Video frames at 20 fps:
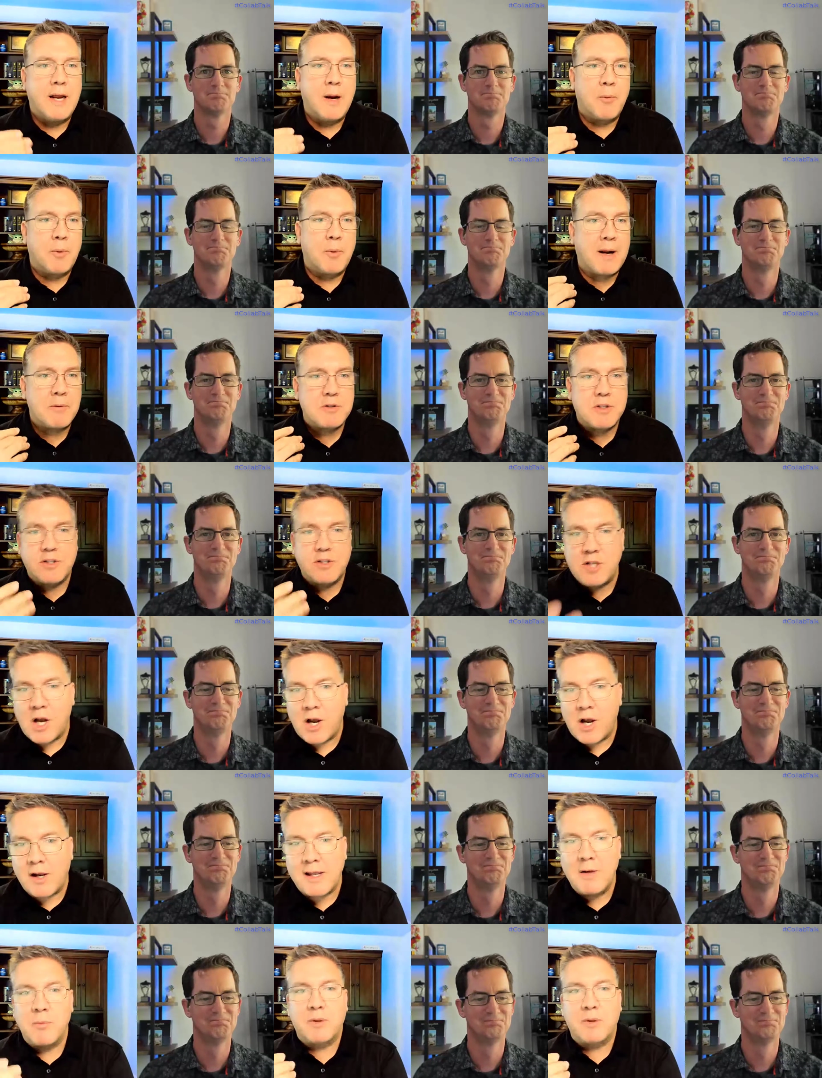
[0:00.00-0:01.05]
Speaker 1: And when I was
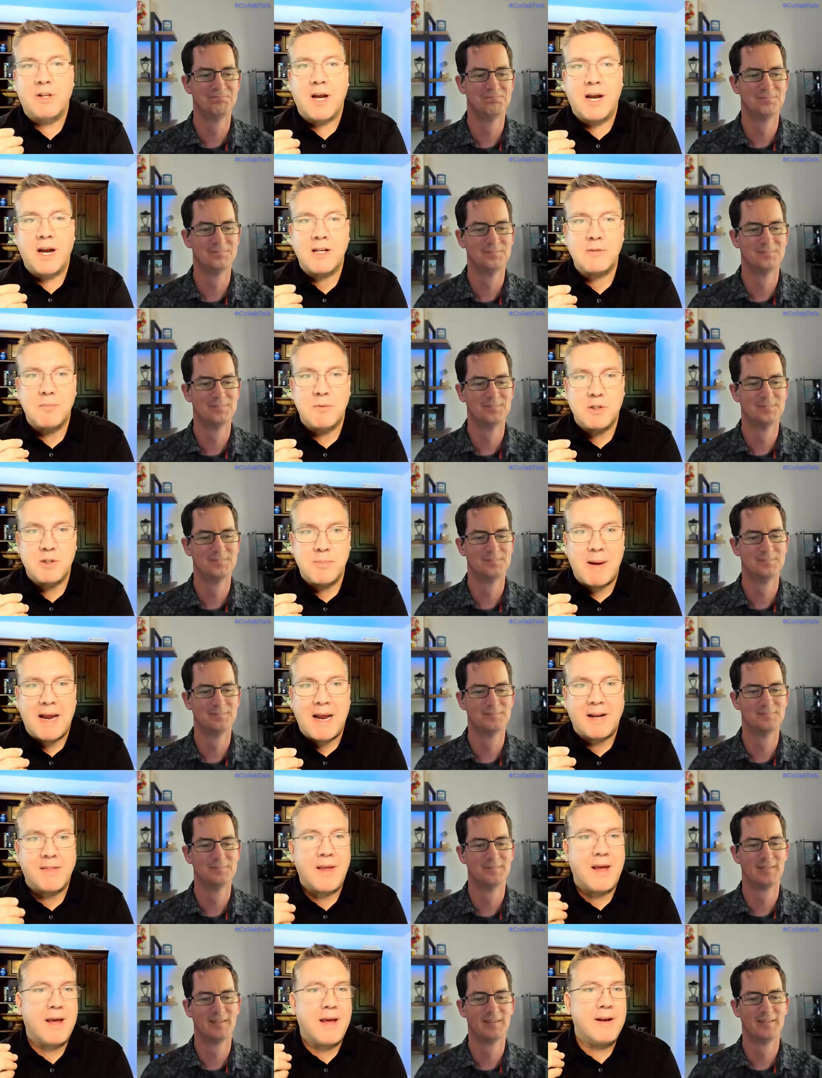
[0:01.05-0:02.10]
talking with customers
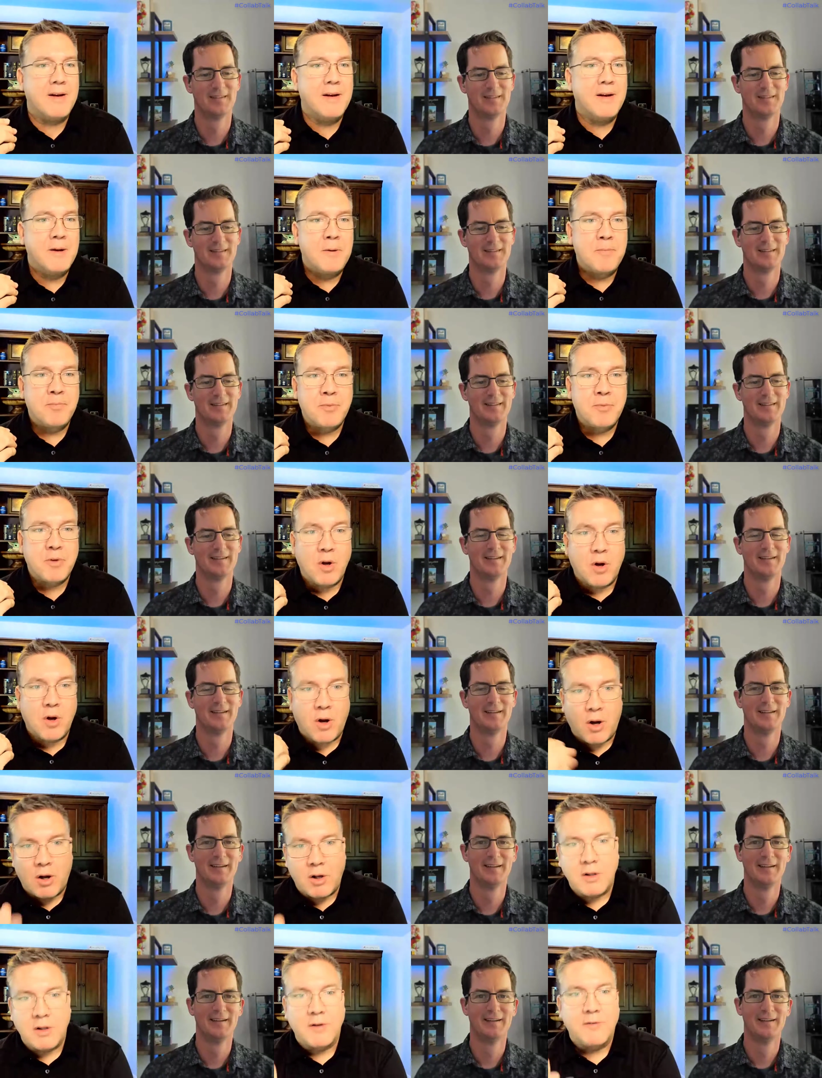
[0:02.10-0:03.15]
back then,
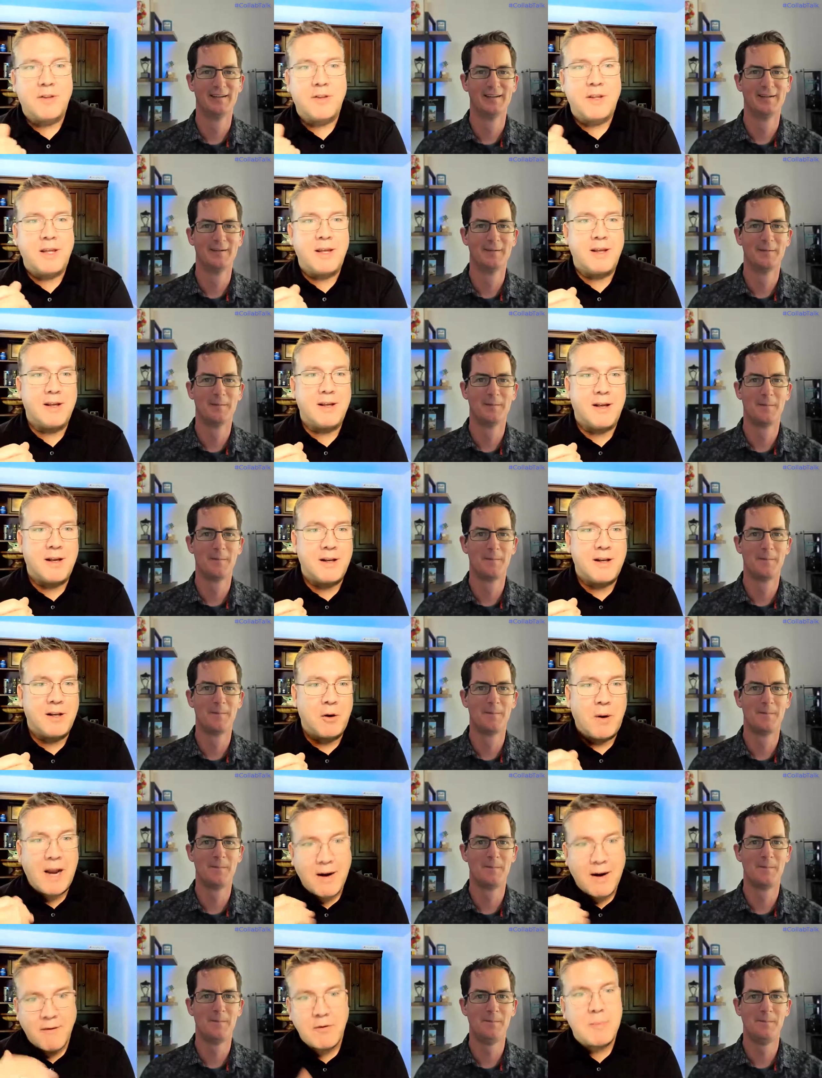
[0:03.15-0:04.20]
all of the uh, you
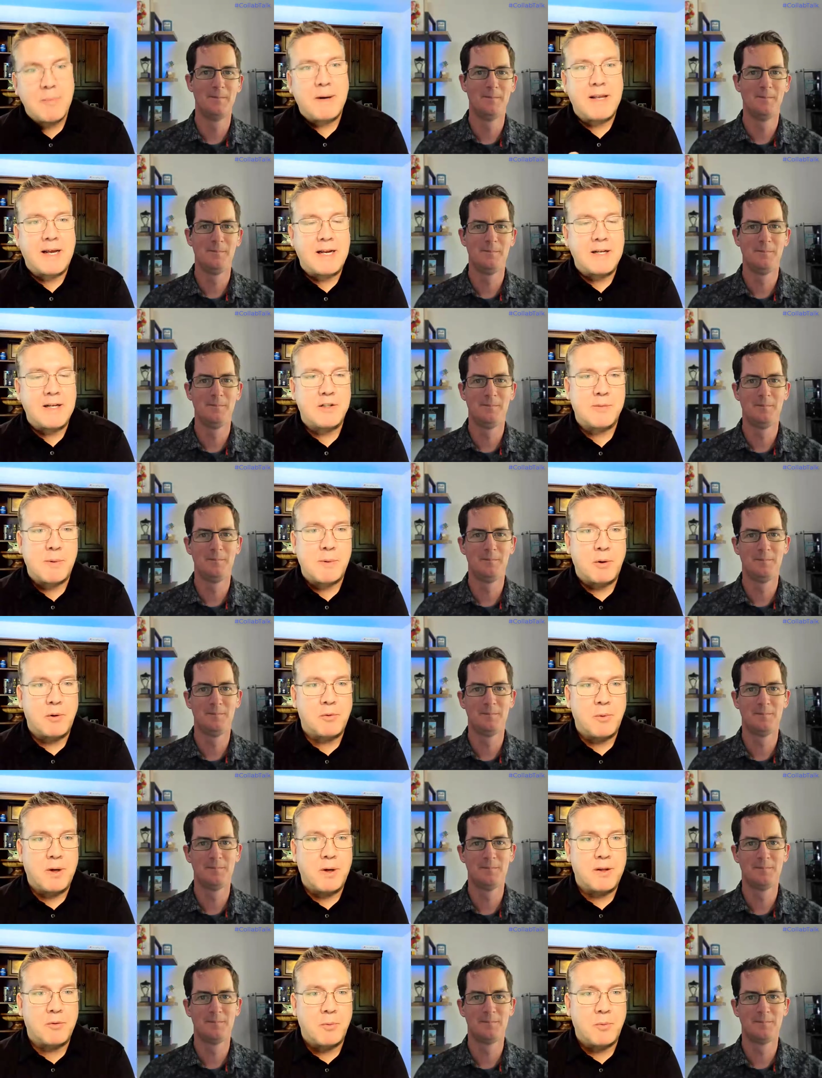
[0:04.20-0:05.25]
know everybody I
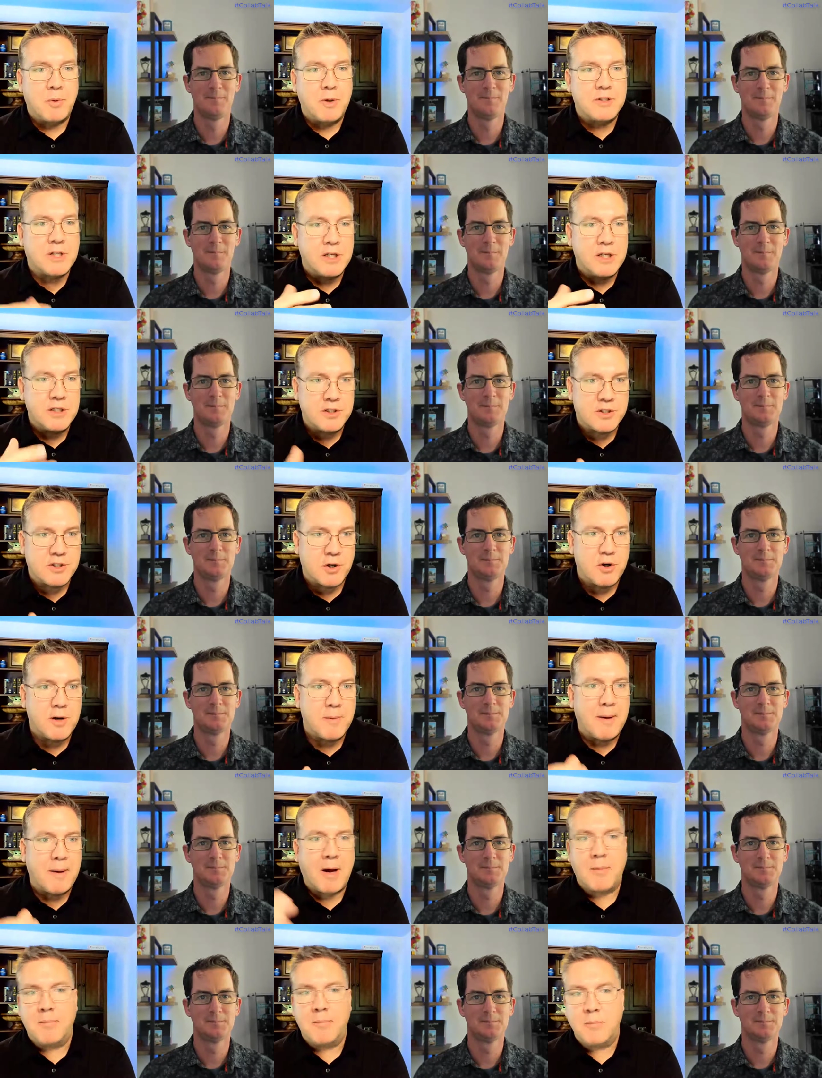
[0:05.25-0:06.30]
spoke with was concerned
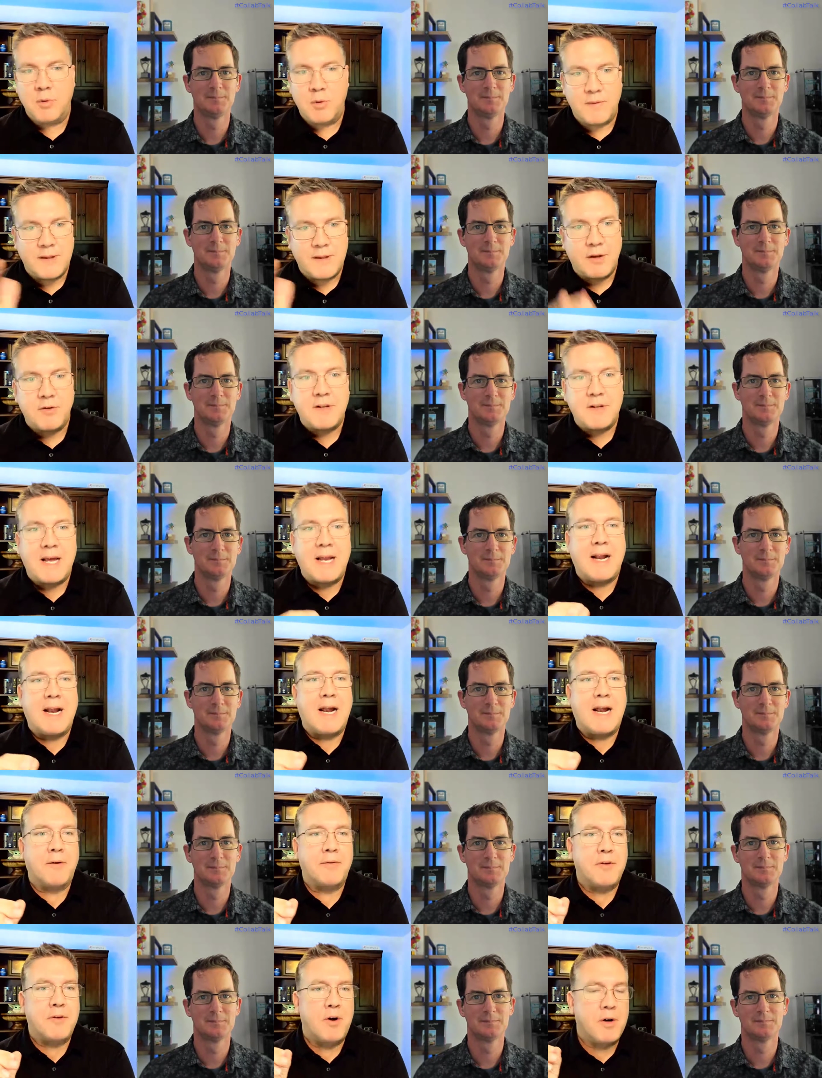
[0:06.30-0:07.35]
about moving their data
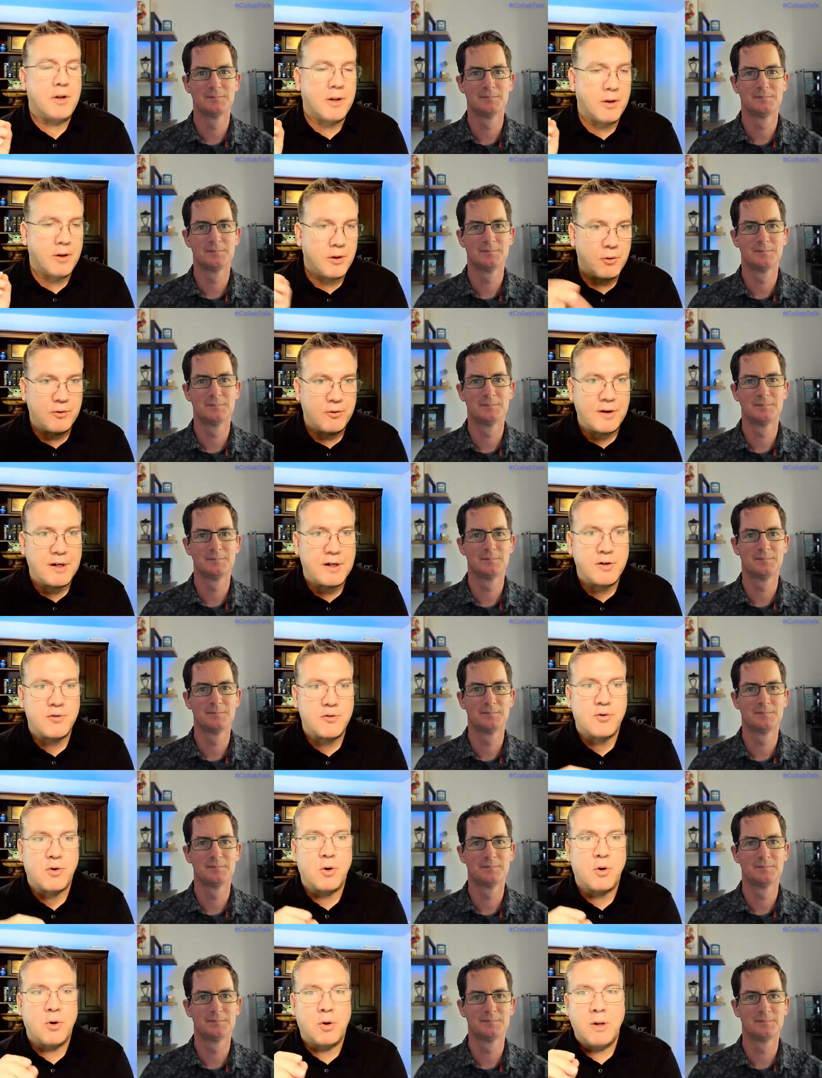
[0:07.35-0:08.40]
out there and losing
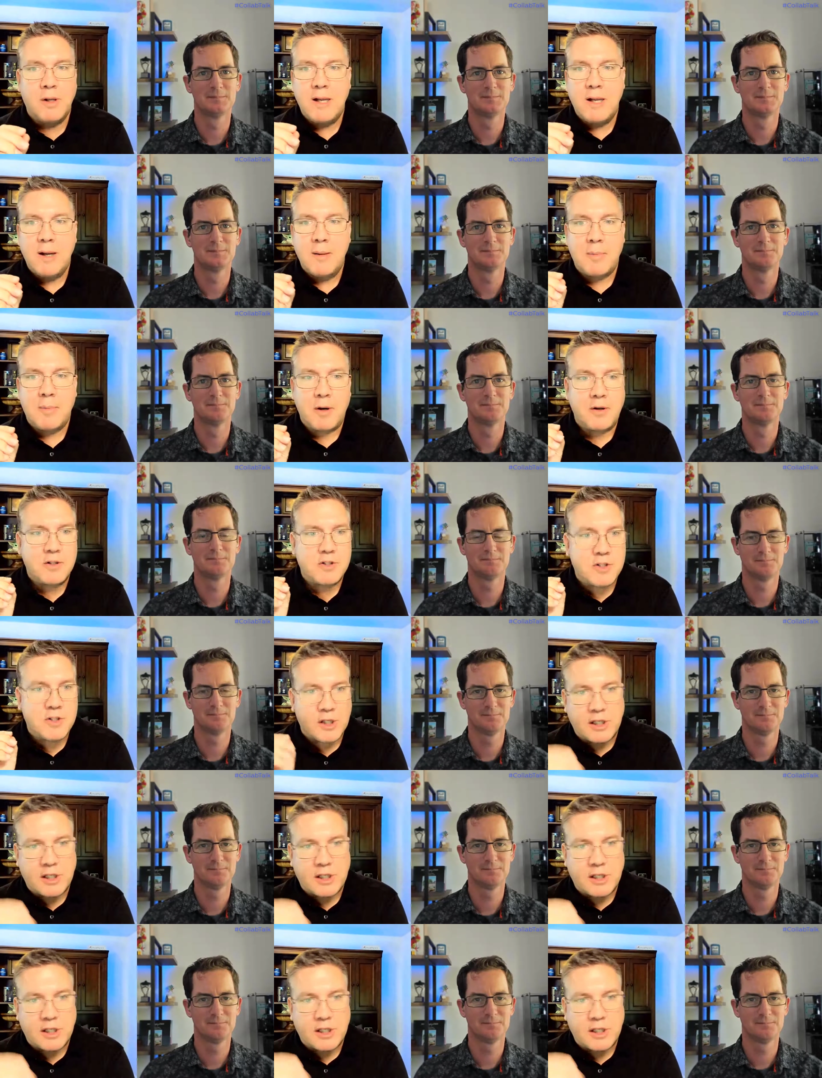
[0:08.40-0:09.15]
control, but mm-hmm.